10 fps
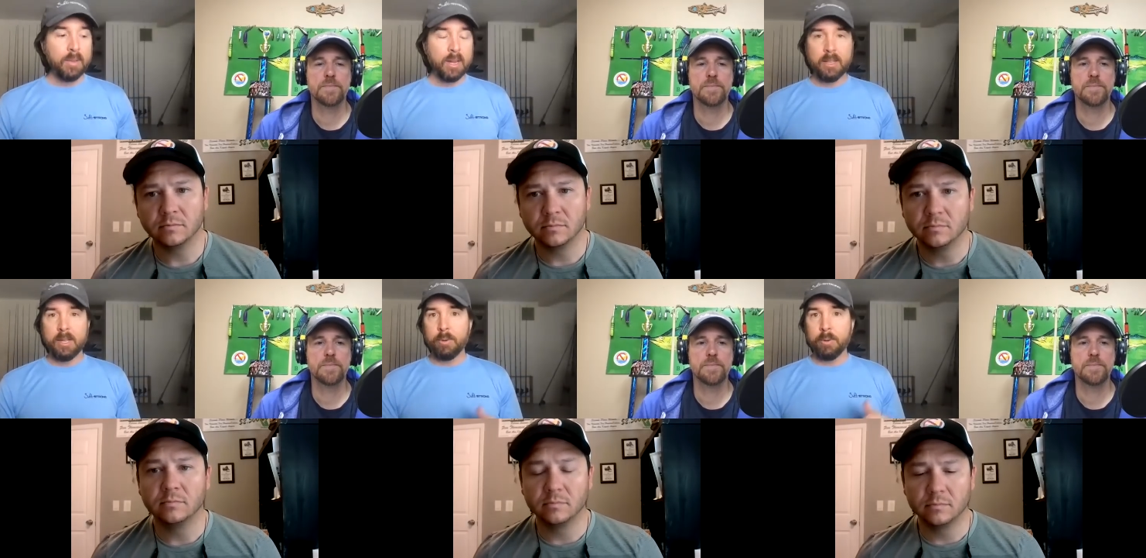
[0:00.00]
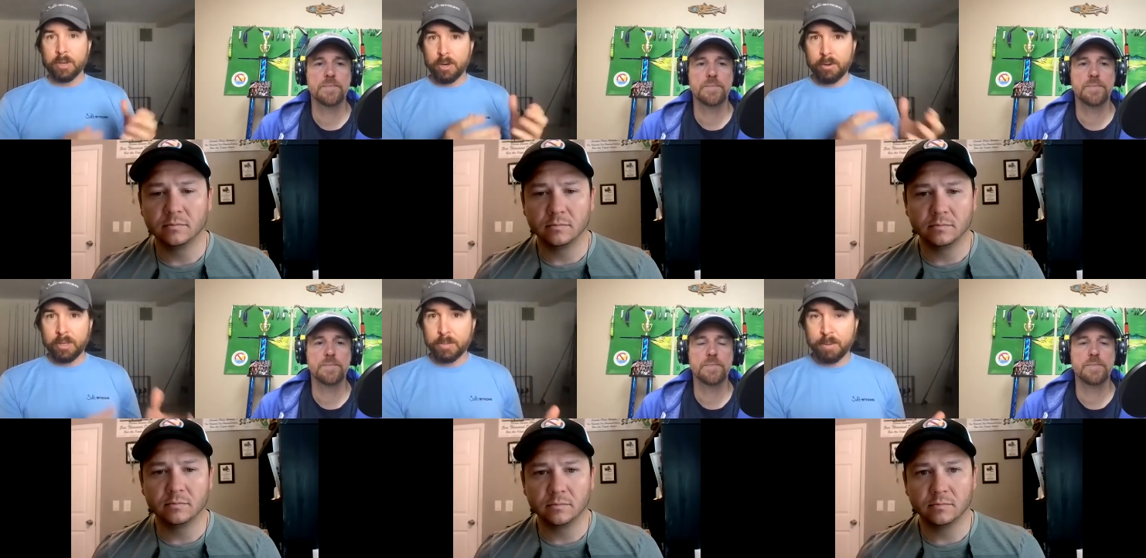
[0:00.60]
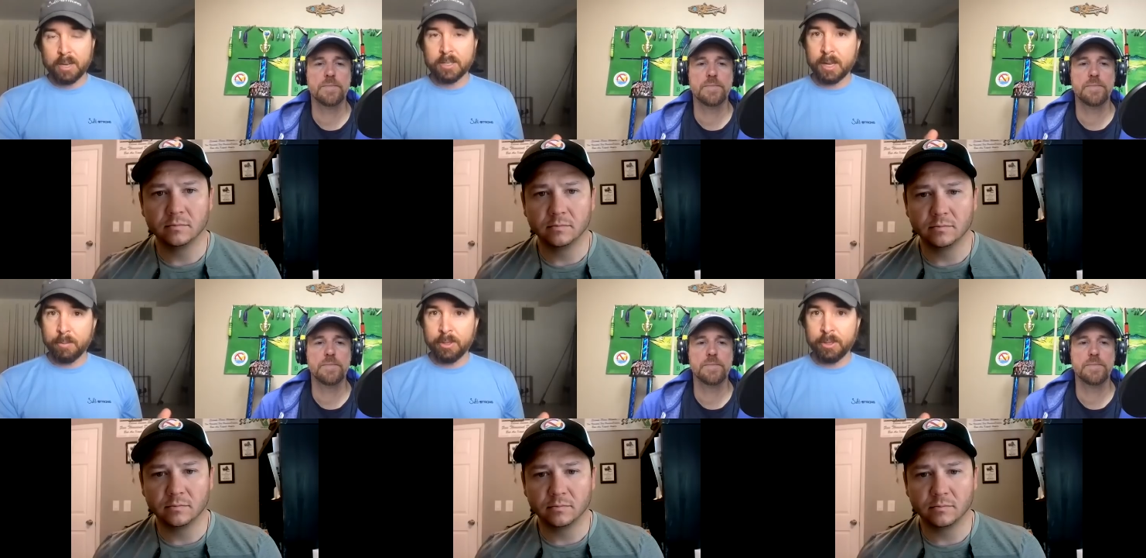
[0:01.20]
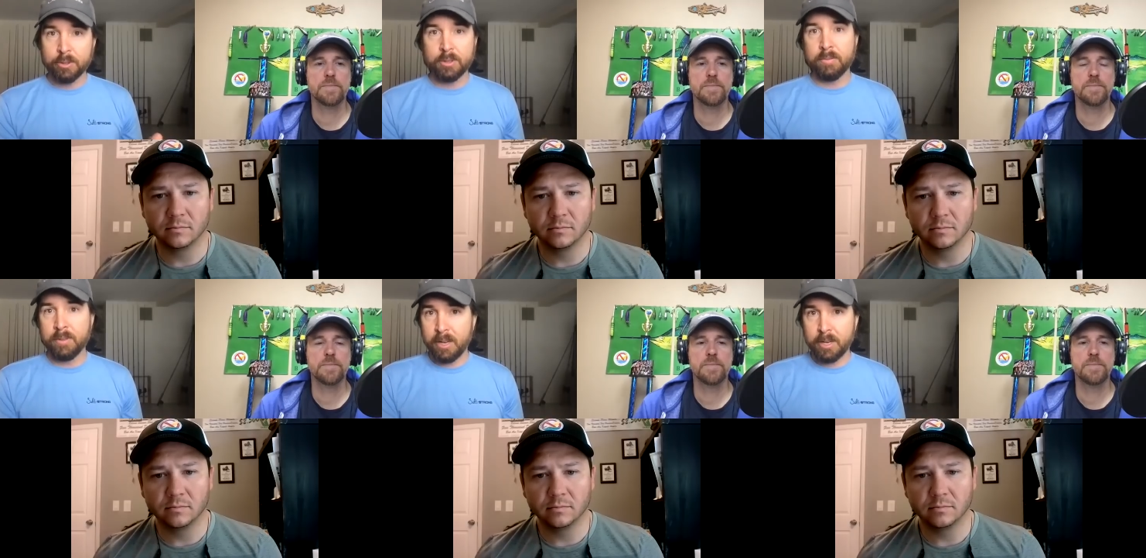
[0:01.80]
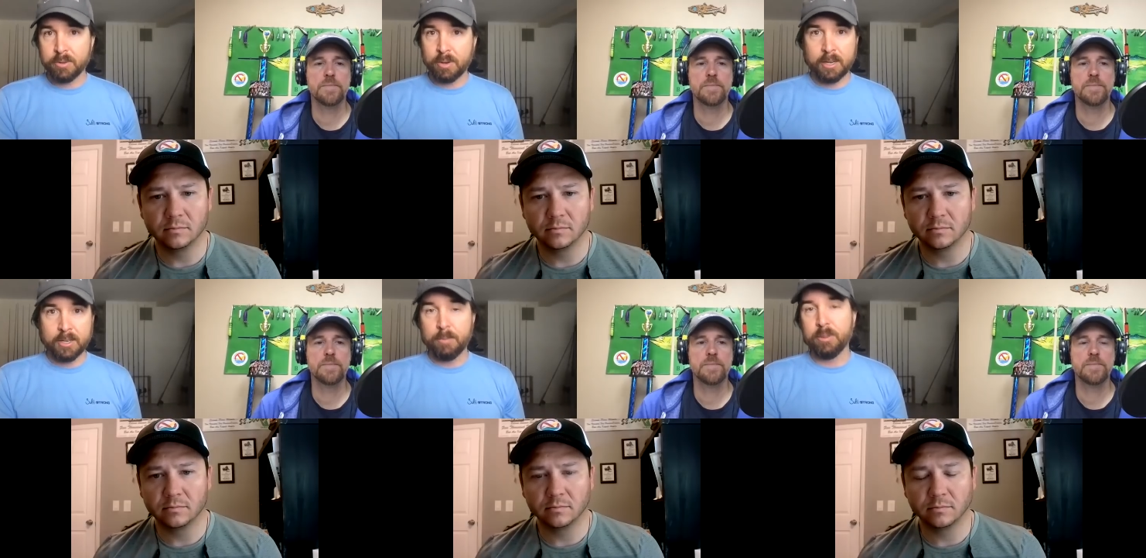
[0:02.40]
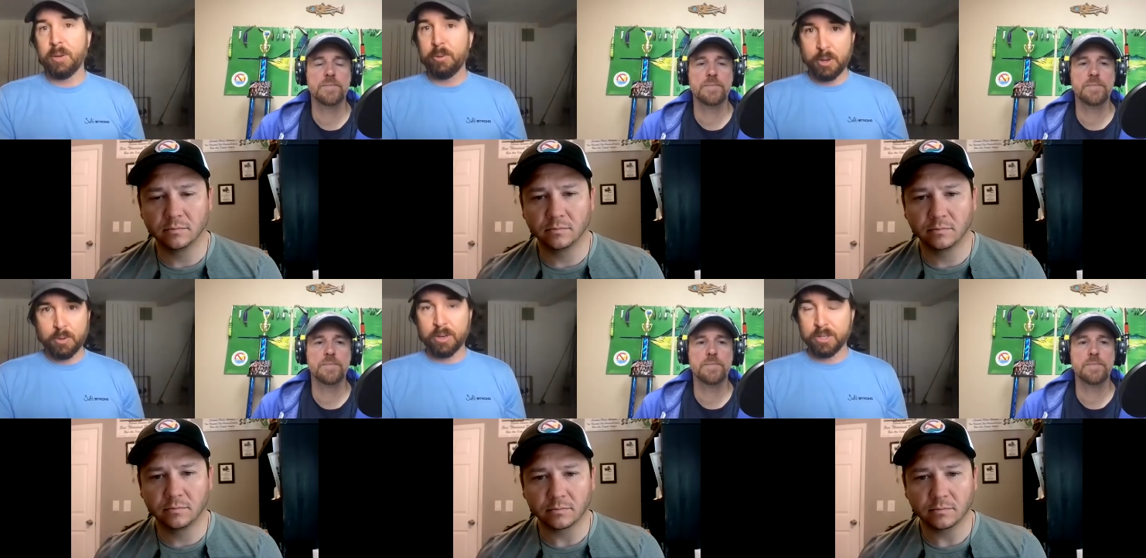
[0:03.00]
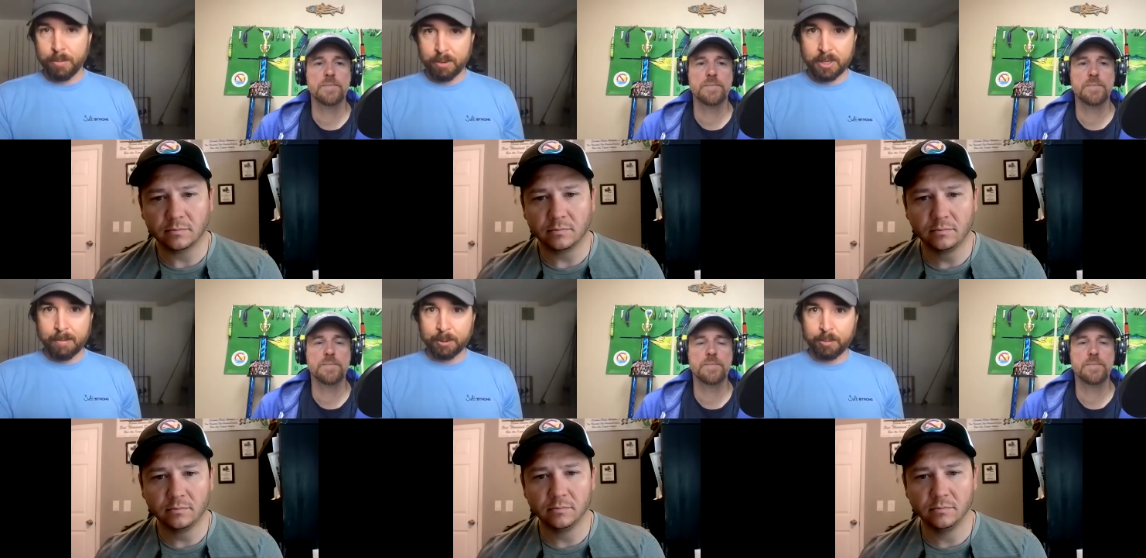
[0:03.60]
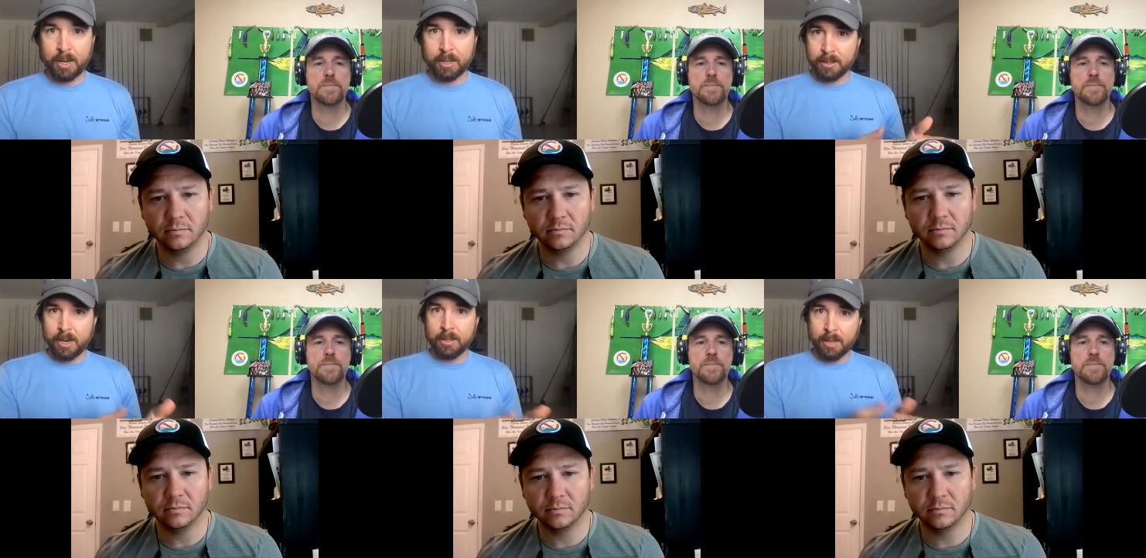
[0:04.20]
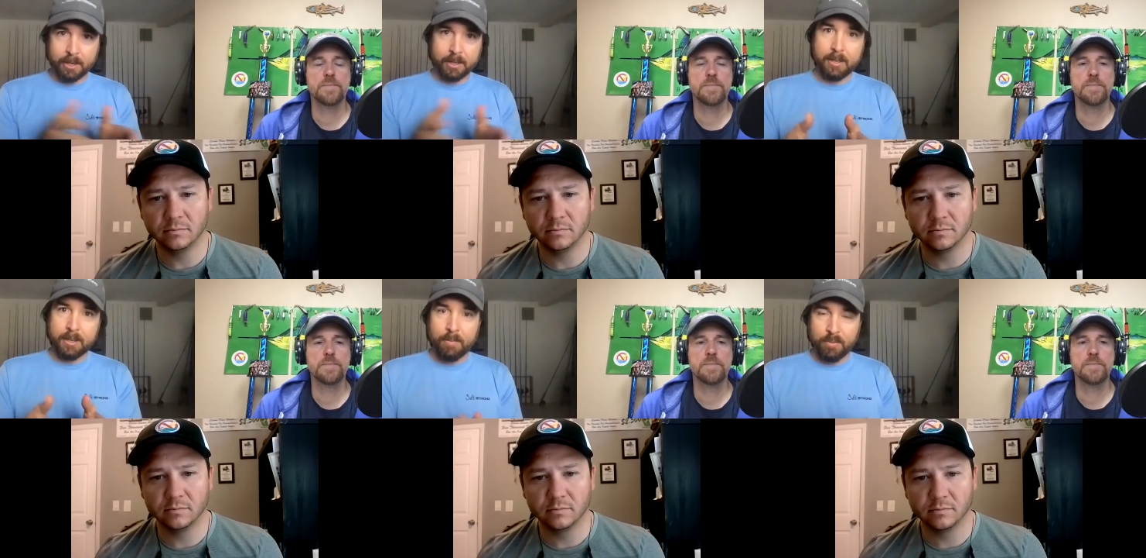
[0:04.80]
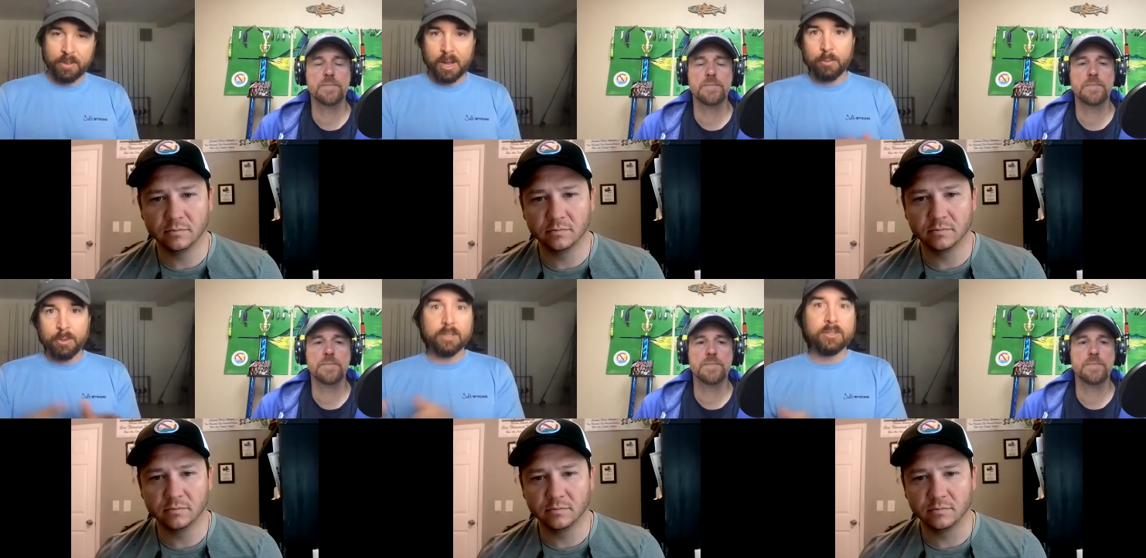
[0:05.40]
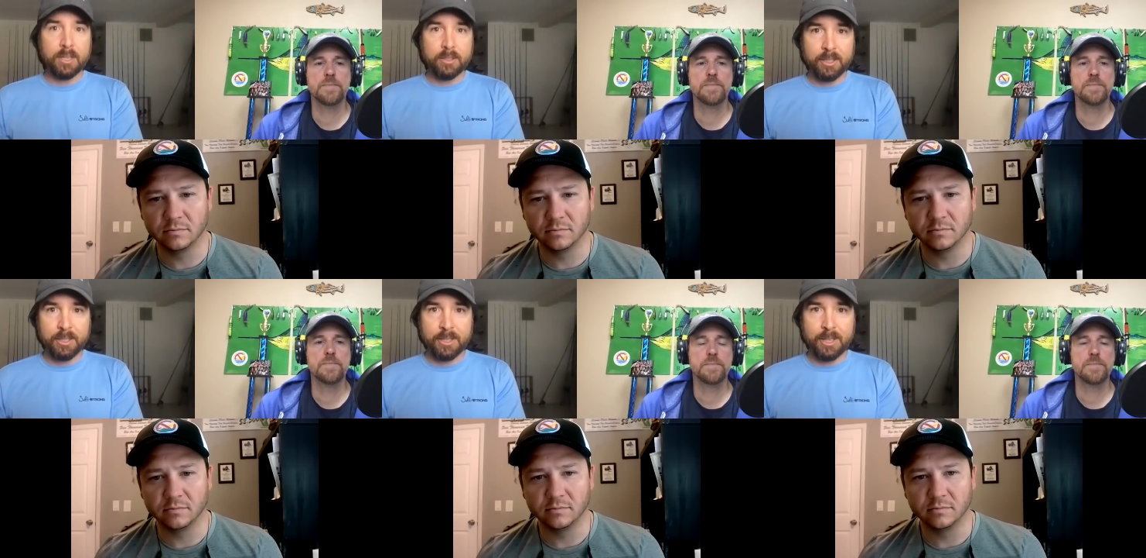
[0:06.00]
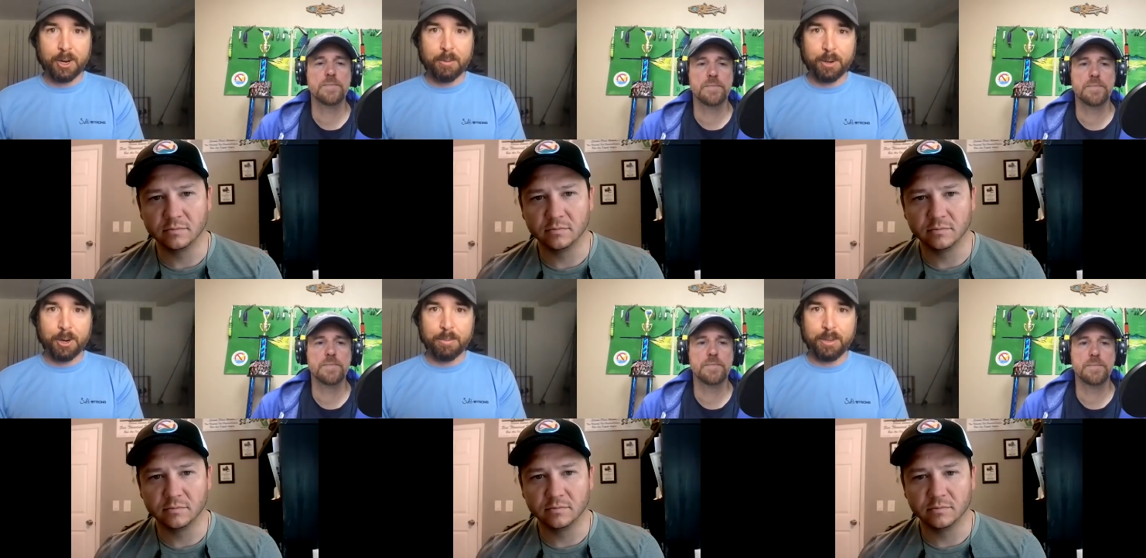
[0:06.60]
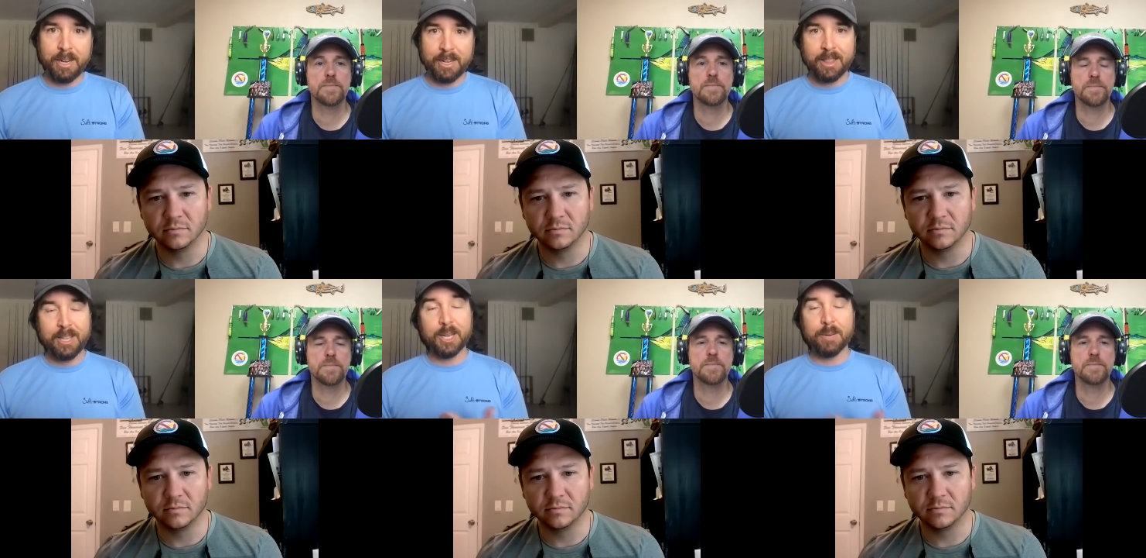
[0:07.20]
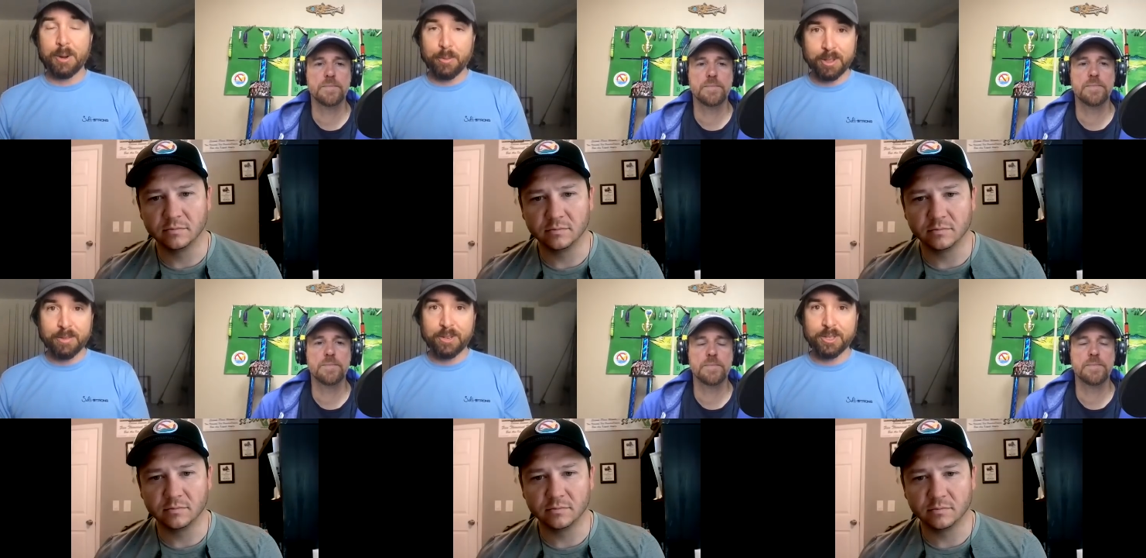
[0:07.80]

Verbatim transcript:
Speaker 1: And then we would go to these spots that we used to fish, right? Typically, we go to our summertime spots, not like not reassessing our, our plan and thinking about where the fish are